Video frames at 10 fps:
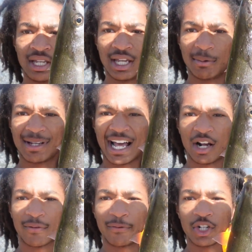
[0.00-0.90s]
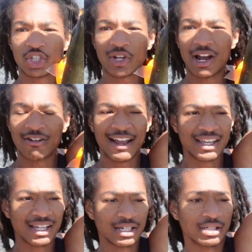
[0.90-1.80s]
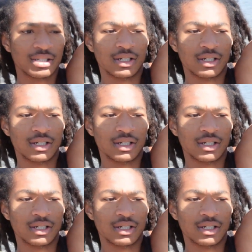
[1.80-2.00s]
And we got our first trout right here.